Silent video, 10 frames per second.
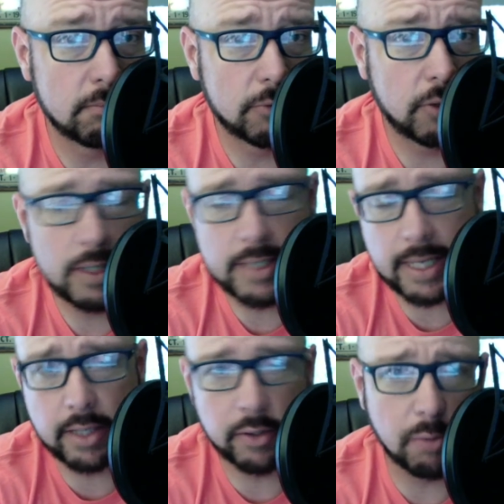So they take
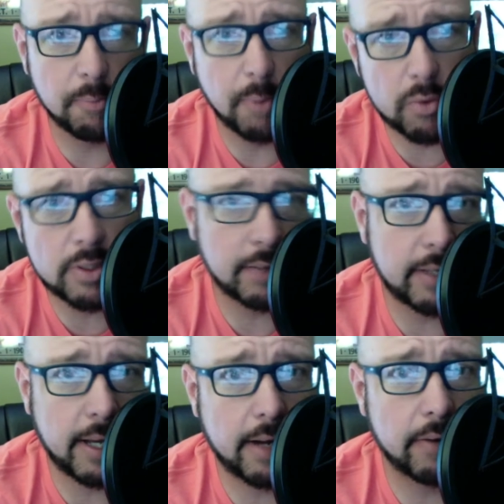their little boats out
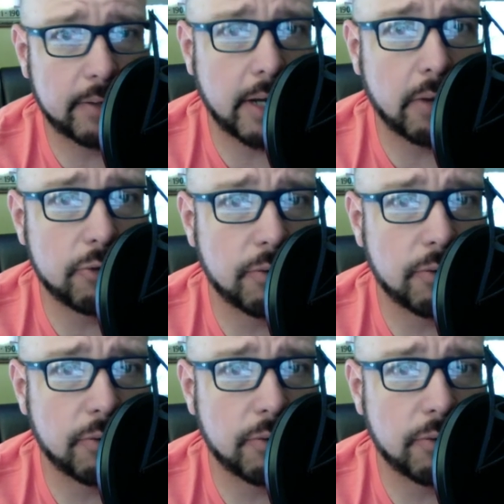there and they go do